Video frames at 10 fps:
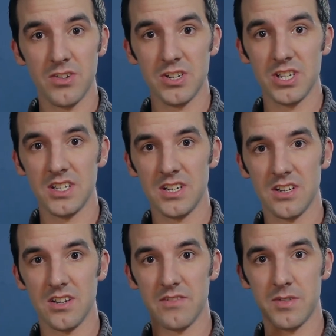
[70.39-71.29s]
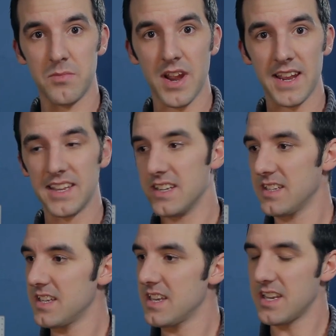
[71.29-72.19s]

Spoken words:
version of the bracket.